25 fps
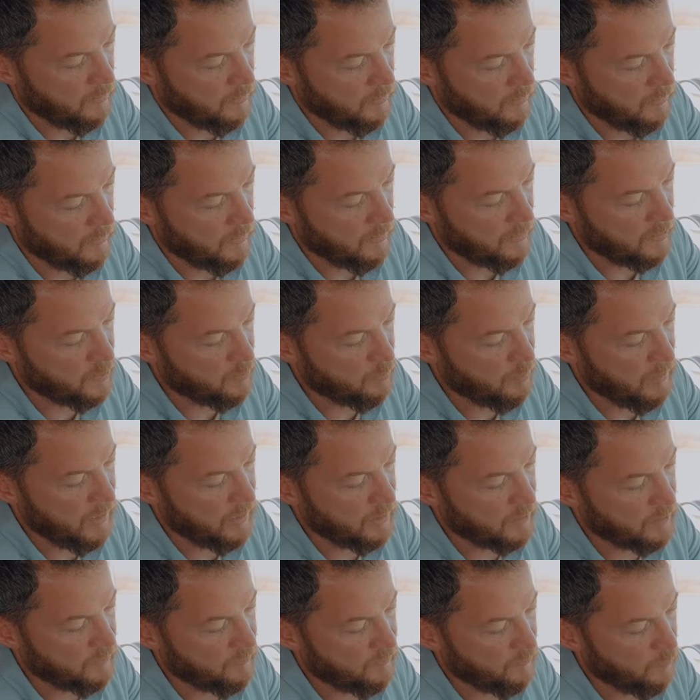this
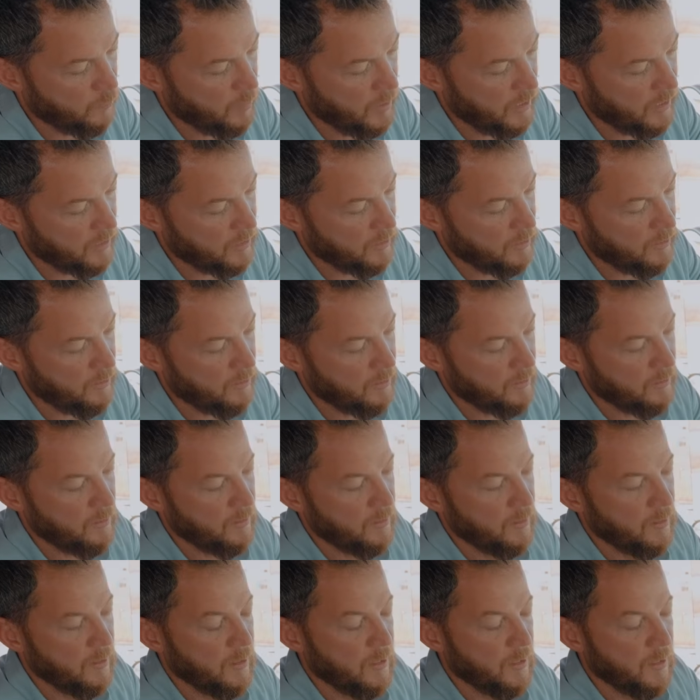space right here
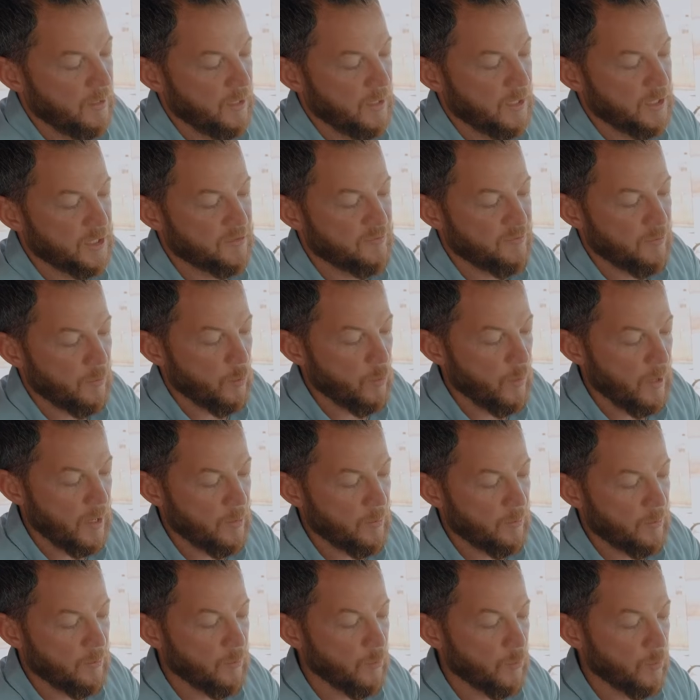is for
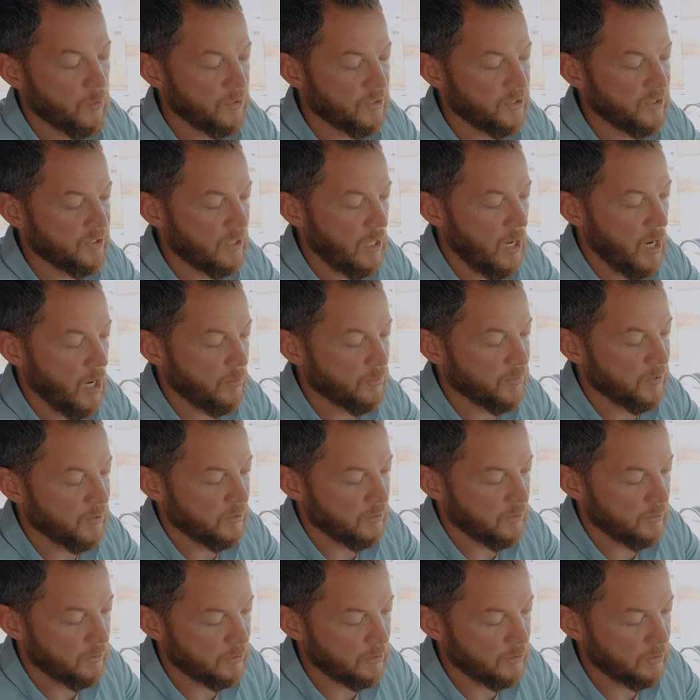when we're stopped.